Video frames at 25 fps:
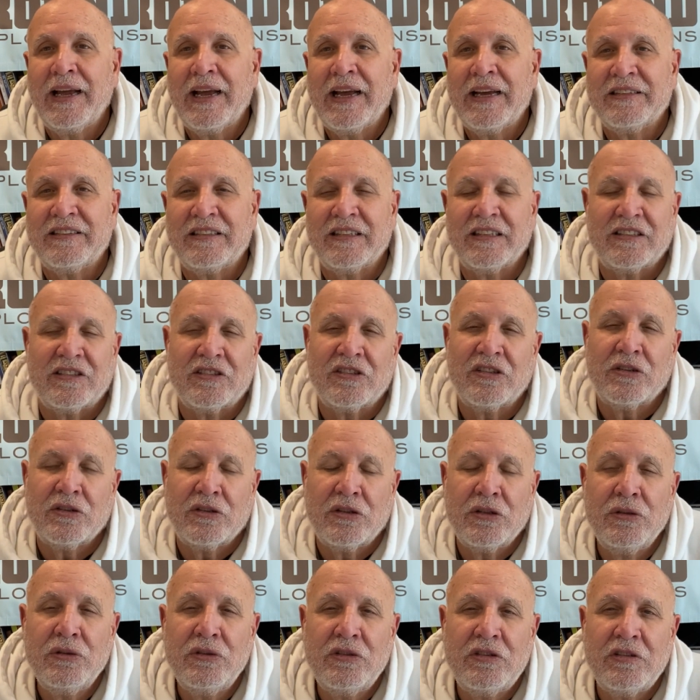as
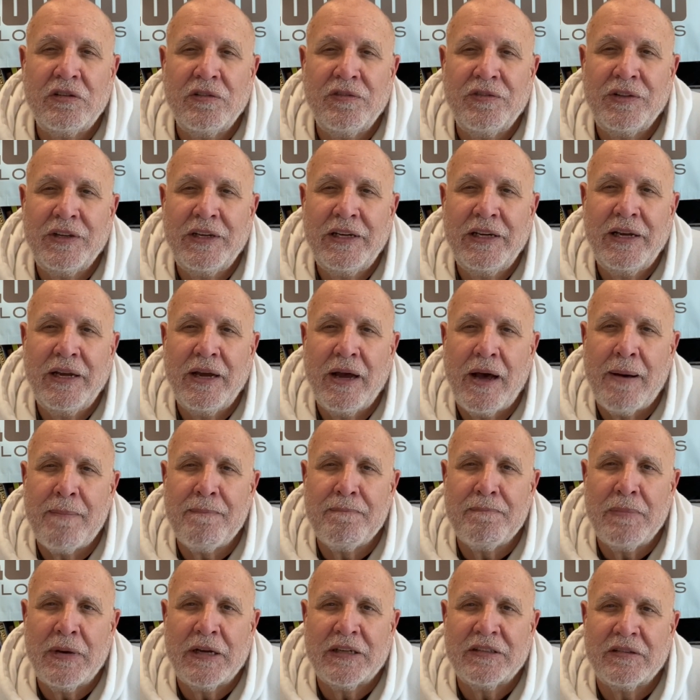exclusively a
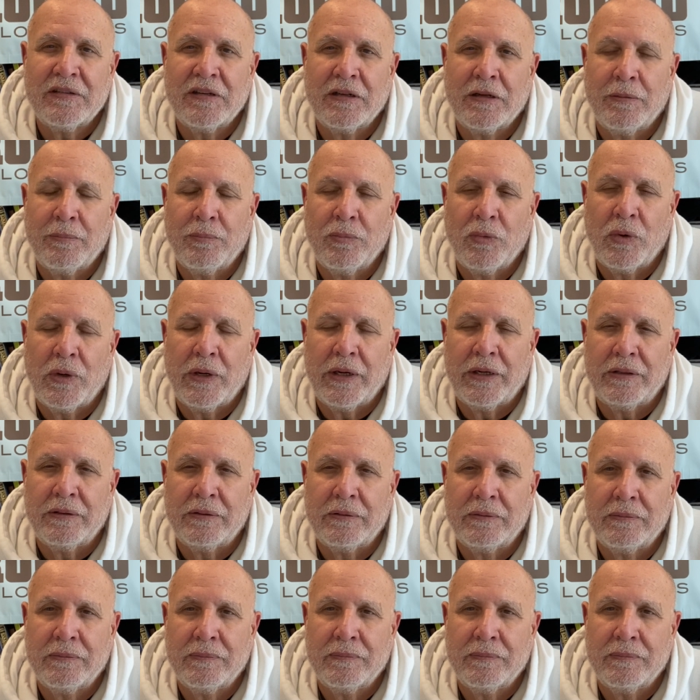Muslim one.